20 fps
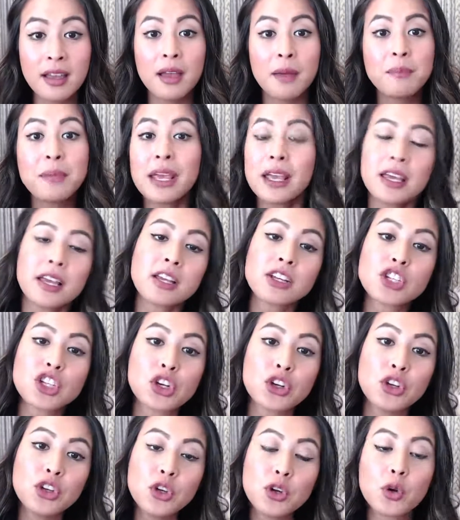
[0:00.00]
making sure
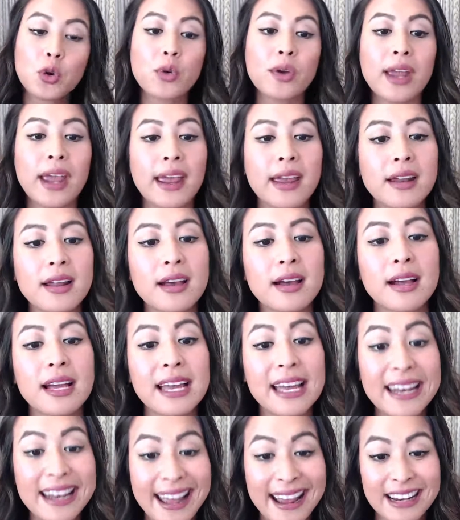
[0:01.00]
you create a
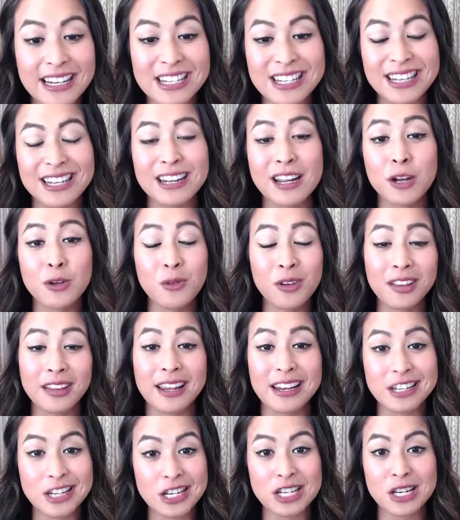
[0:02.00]
connection and
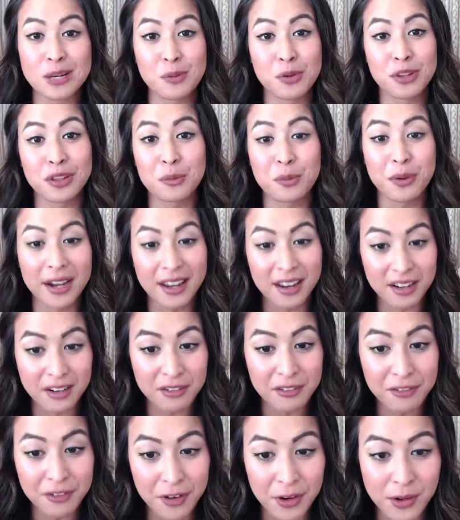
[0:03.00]
relationship with a brand
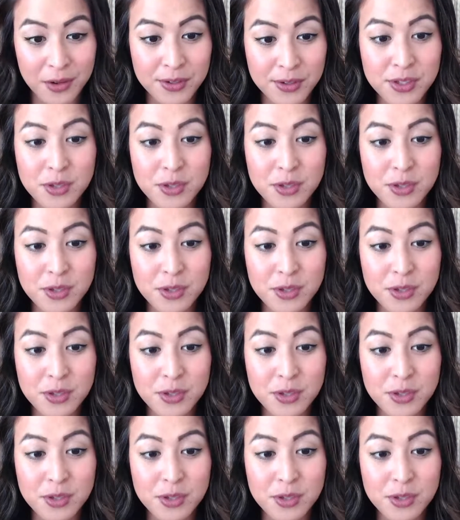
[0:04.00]
first.